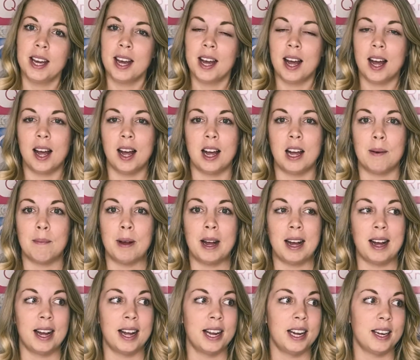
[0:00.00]

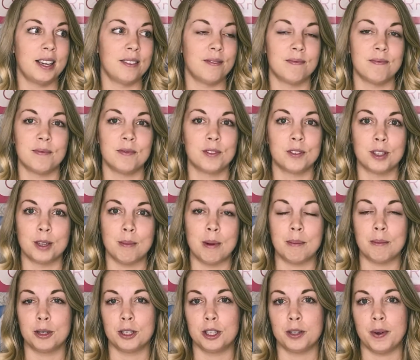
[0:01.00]
I
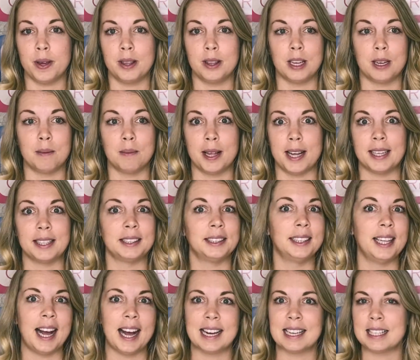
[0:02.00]
remember doing them like
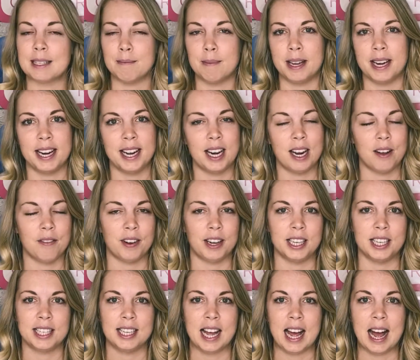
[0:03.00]
last minute. If I
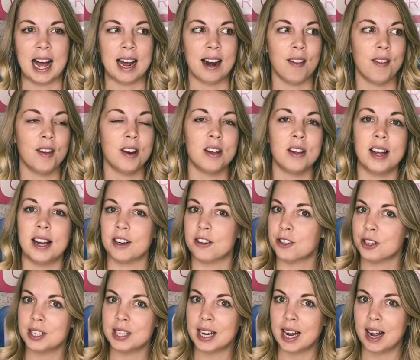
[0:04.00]
just had a little extra
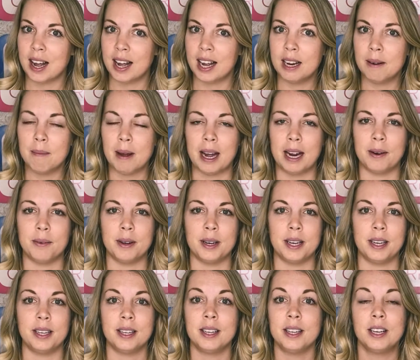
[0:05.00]
time, I would
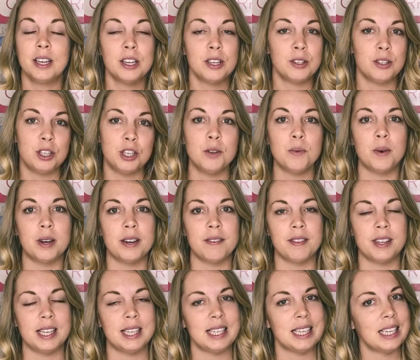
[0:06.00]
do one of
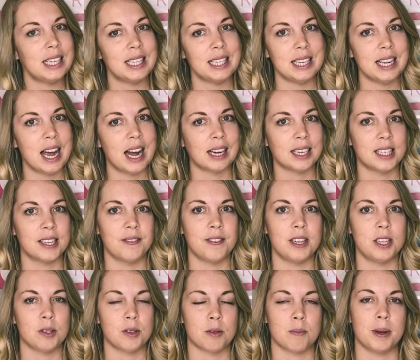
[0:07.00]
these easy activities
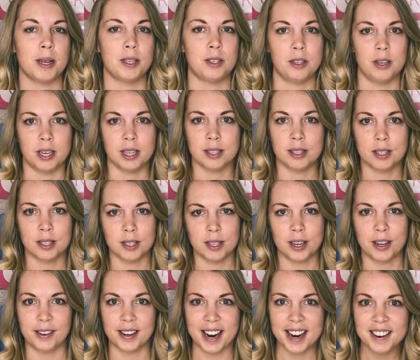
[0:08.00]
with my students.
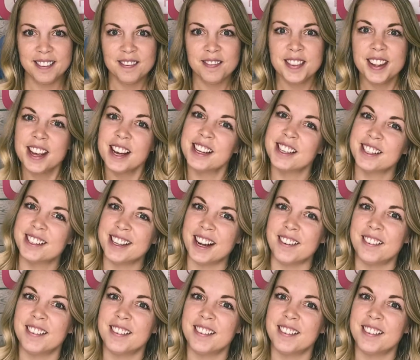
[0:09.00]
Okay, so